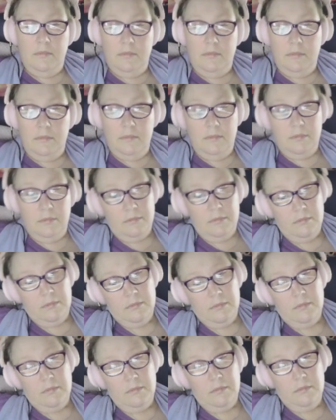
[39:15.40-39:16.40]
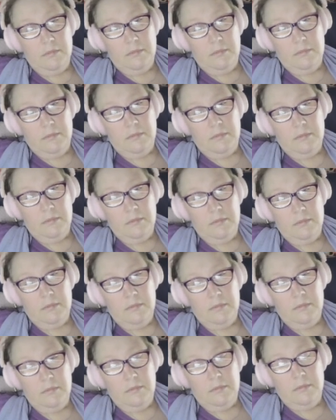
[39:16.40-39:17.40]

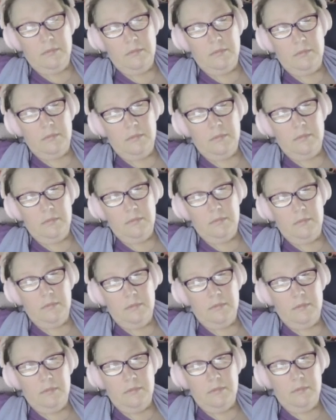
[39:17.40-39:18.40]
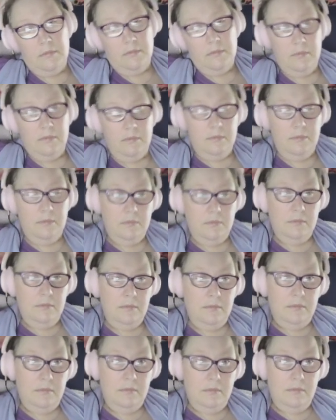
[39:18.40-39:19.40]

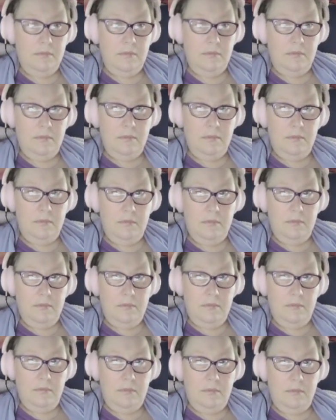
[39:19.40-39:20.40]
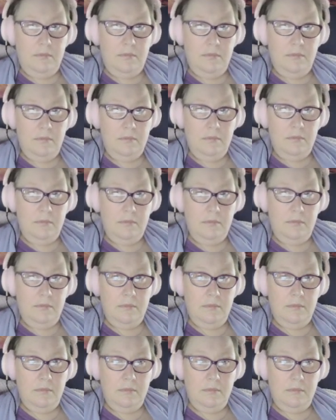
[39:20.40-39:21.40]

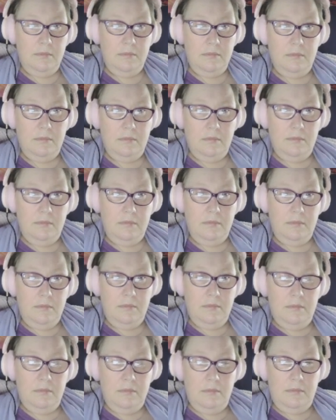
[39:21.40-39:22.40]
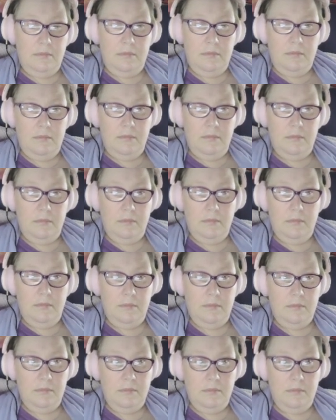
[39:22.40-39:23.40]
No words are spoken by the person on screen.